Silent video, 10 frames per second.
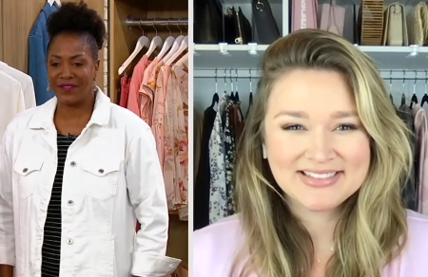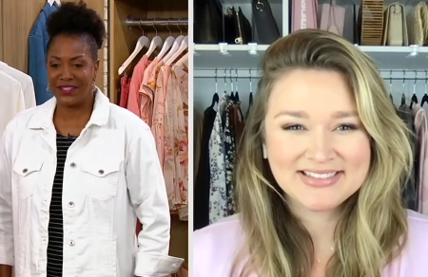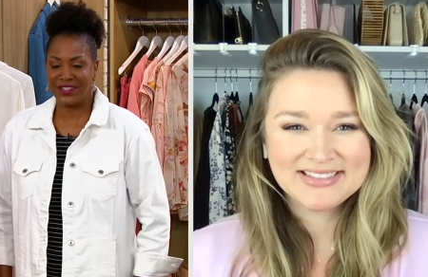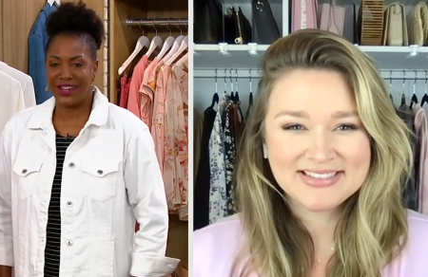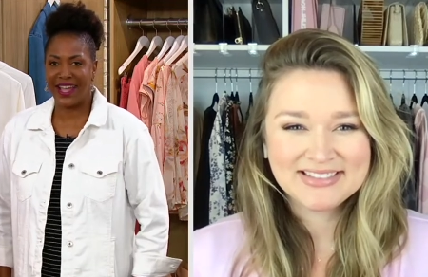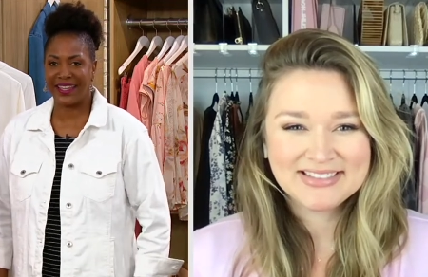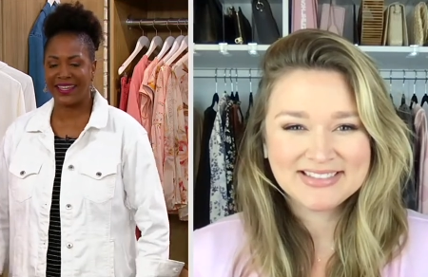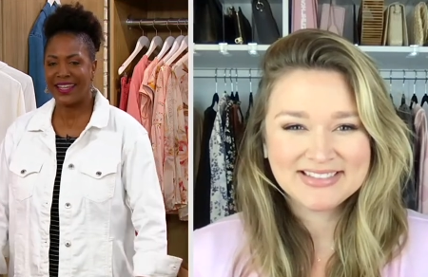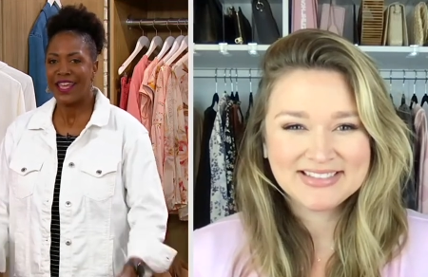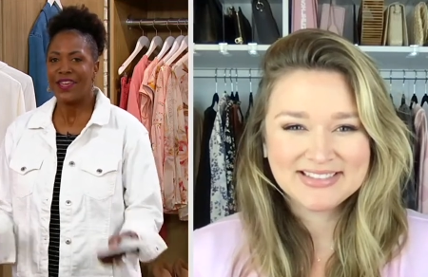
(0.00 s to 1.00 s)
Speaker 1: this
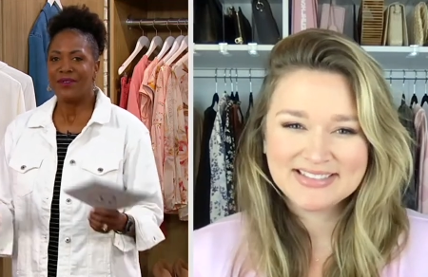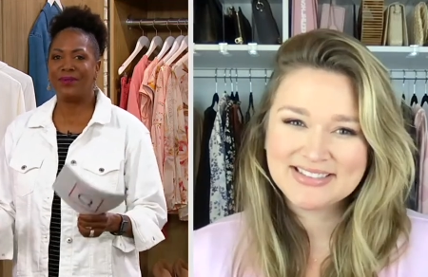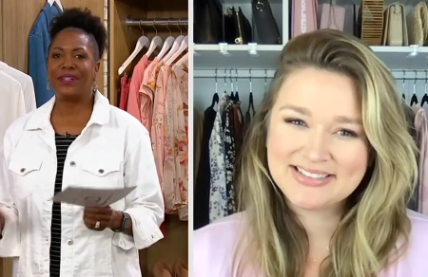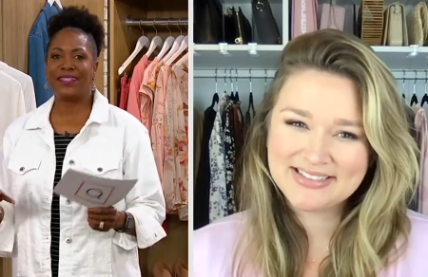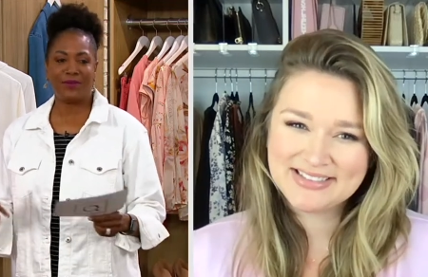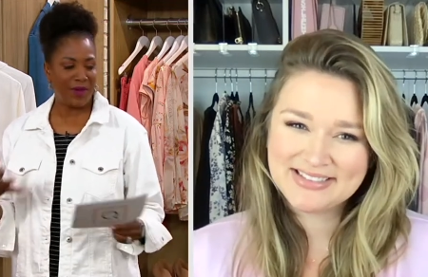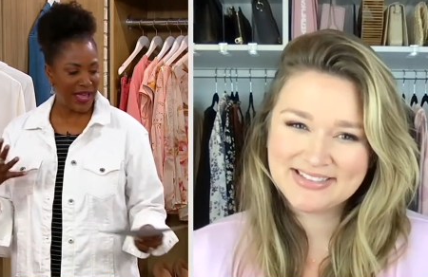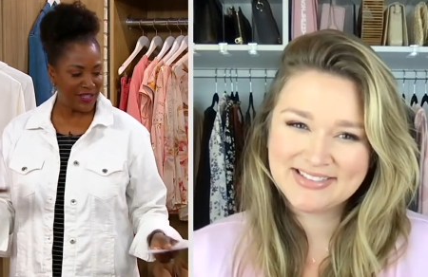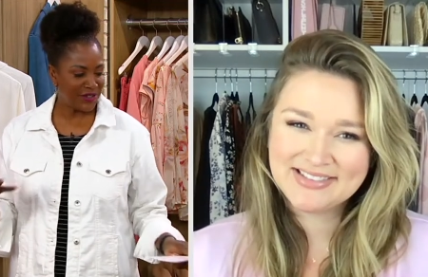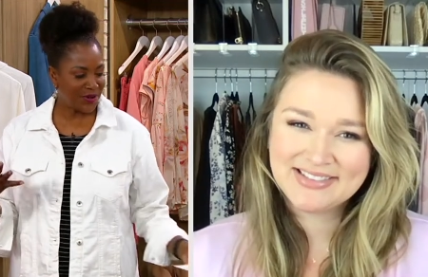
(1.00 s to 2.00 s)
jacket. What? Why
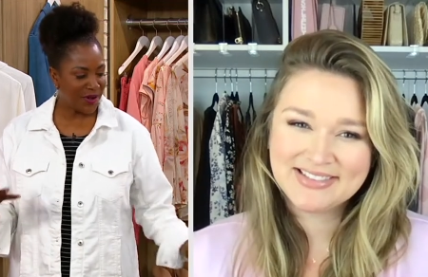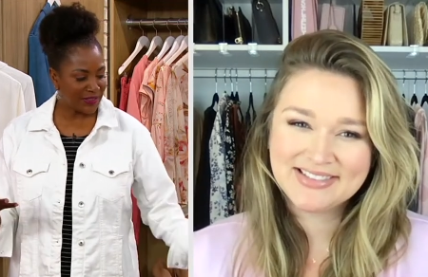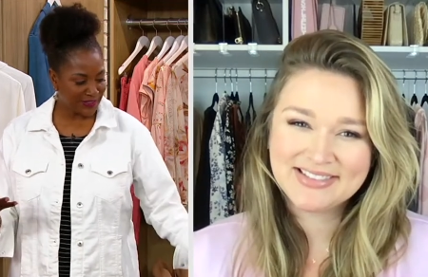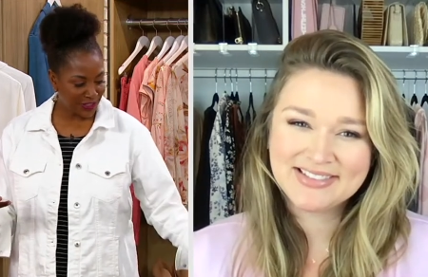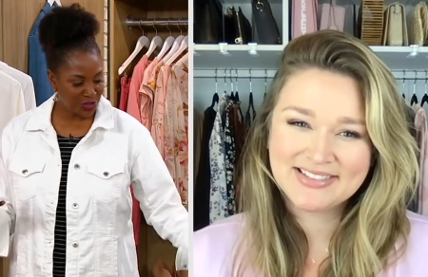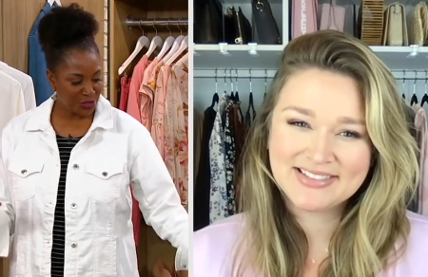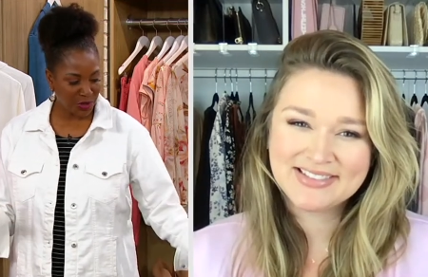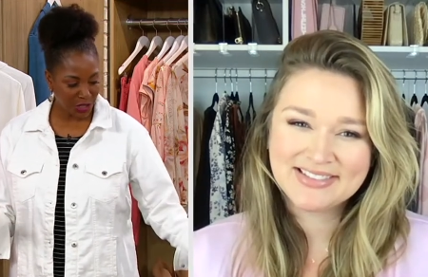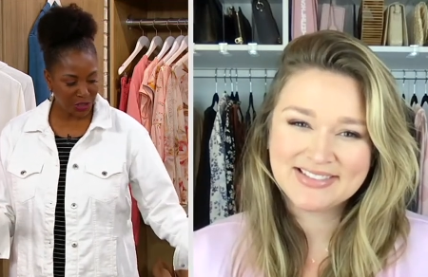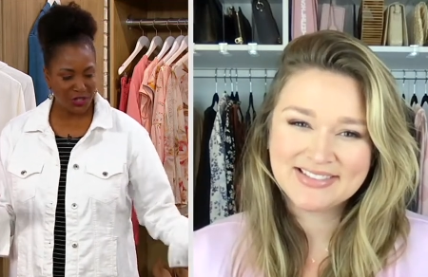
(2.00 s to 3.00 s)
did you call it the
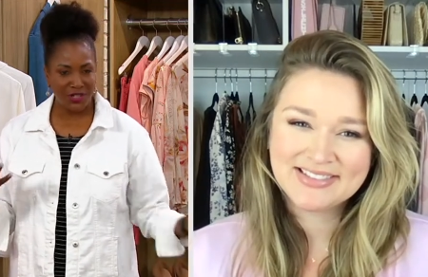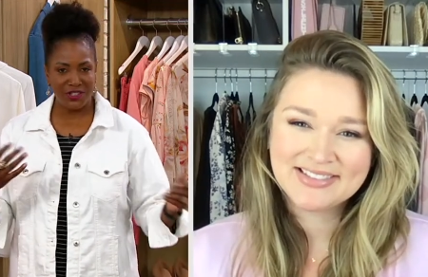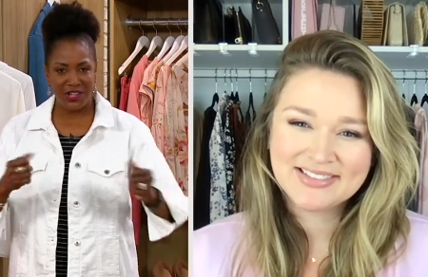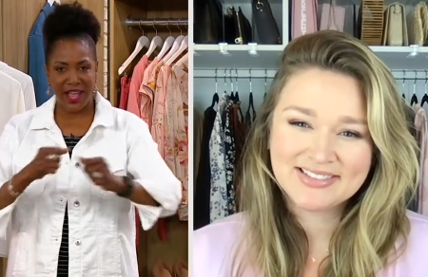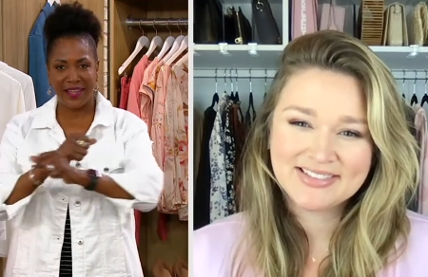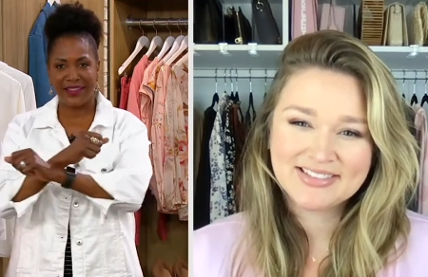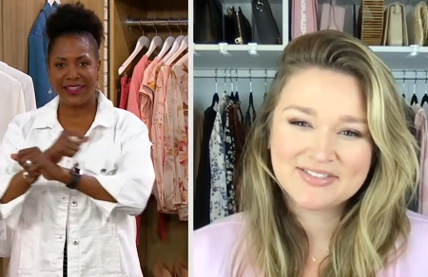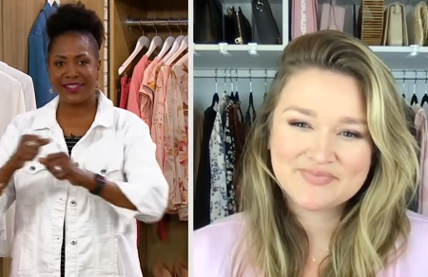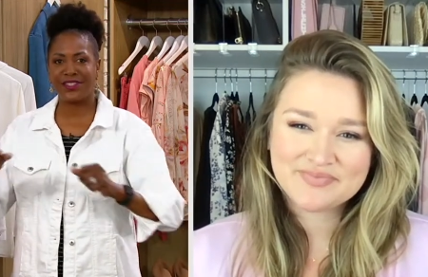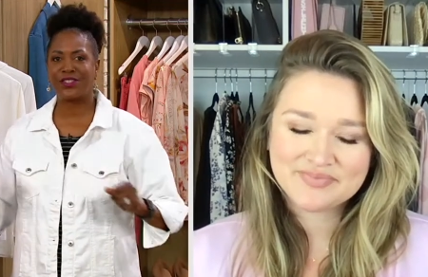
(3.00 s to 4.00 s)
trucker jacket?
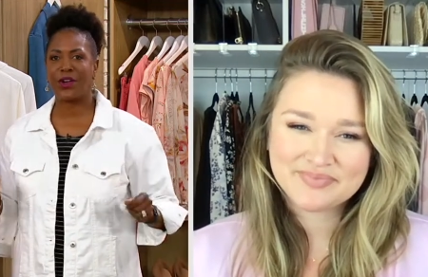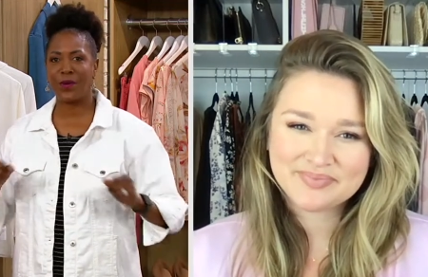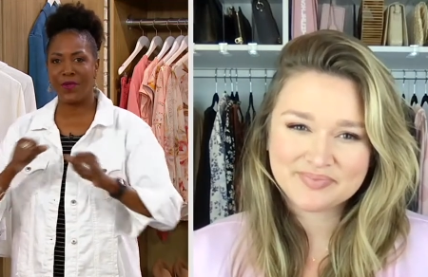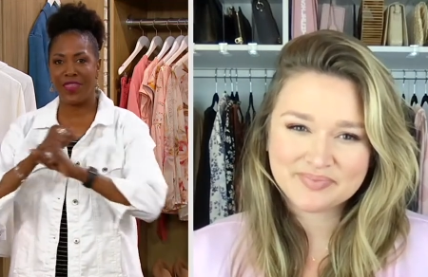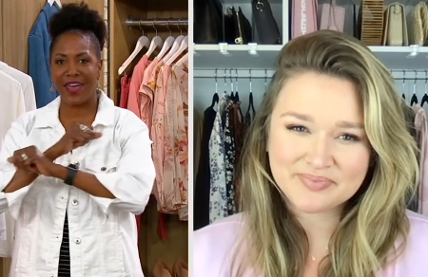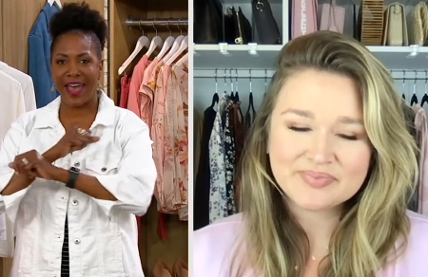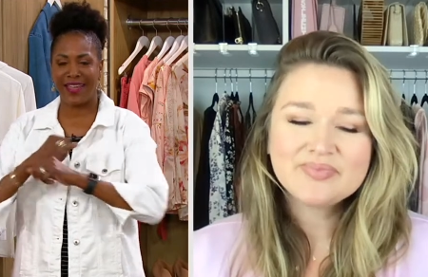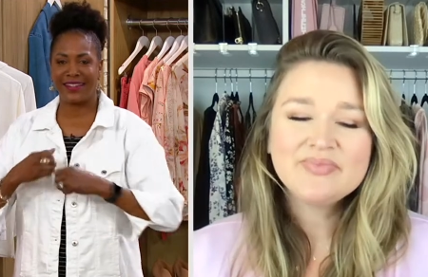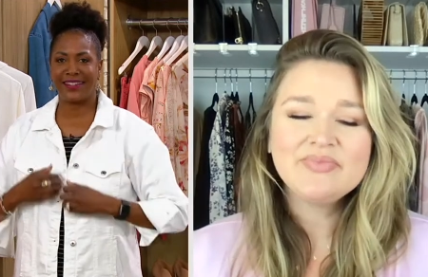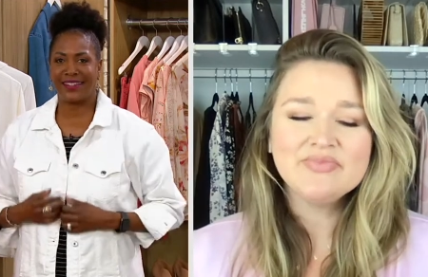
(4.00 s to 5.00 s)
Let's start with
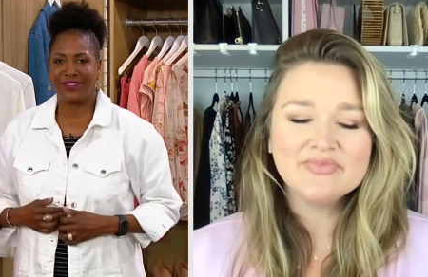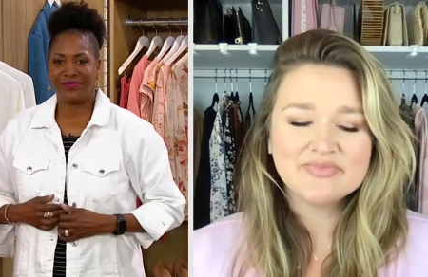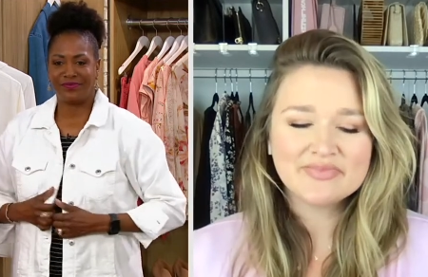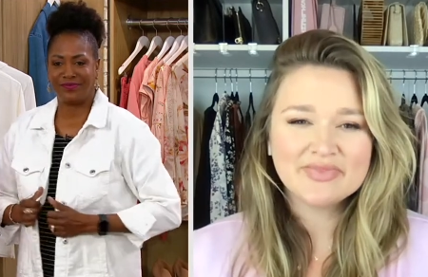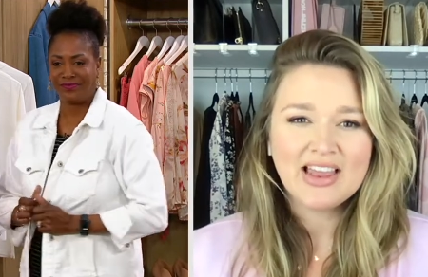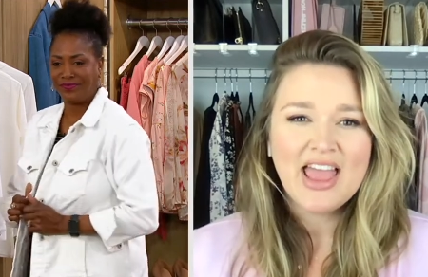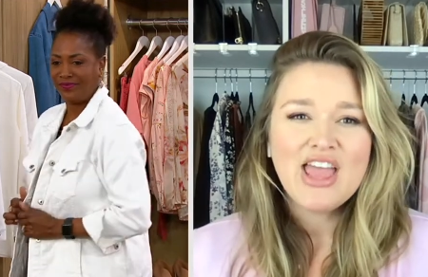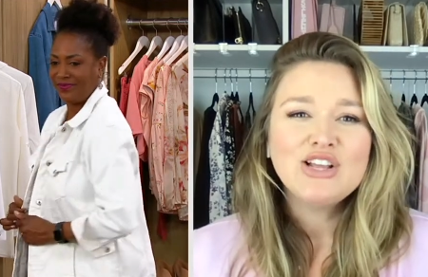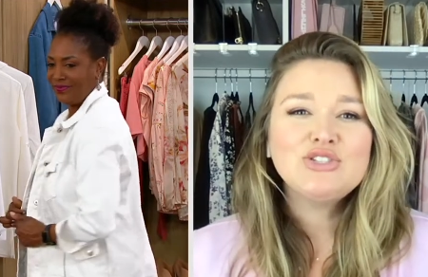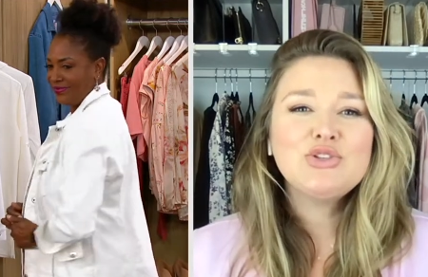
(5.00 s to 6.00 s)
that.
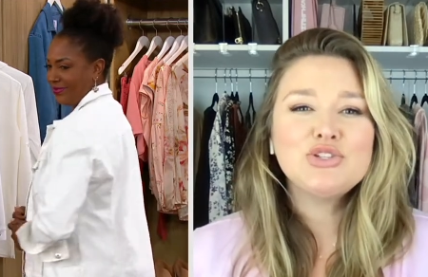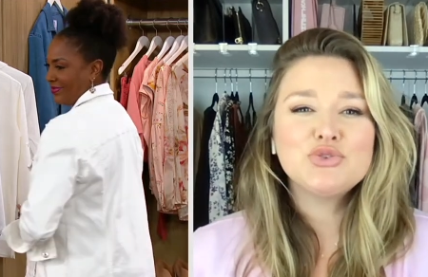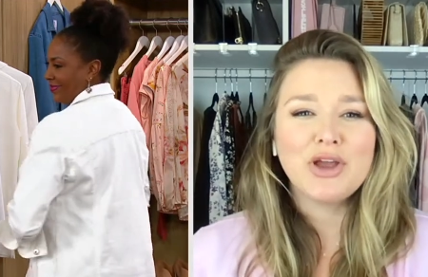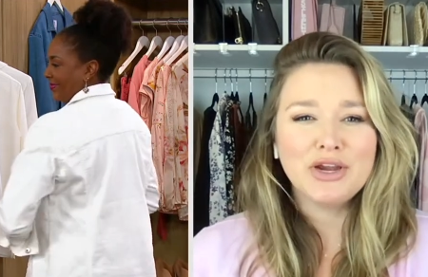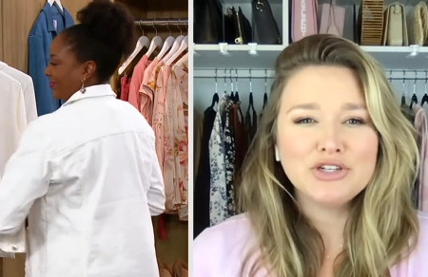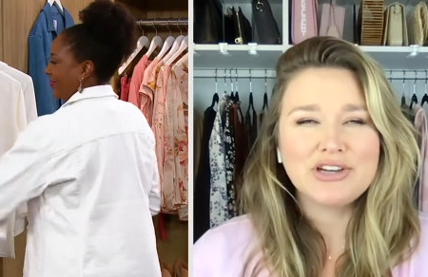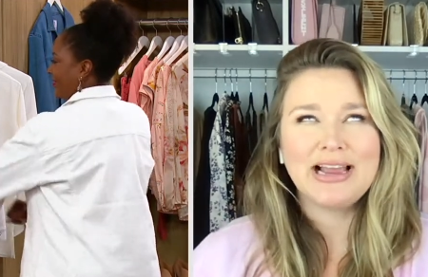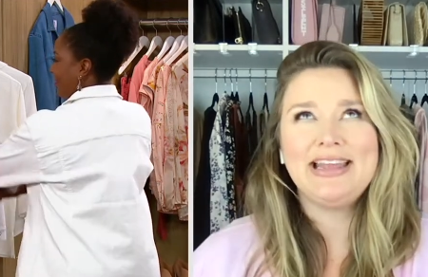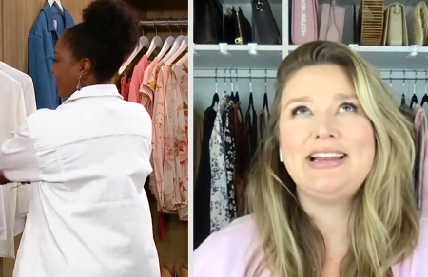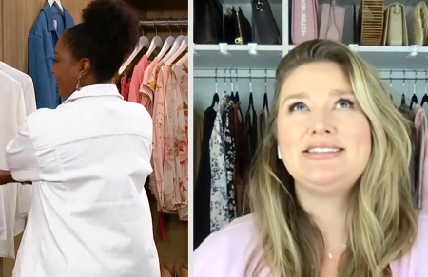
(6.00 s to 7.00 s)
Speaker 2: So the trucker
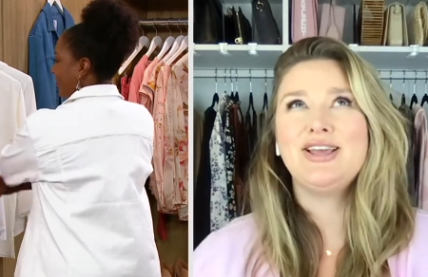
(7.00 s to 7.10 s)
jacket, it's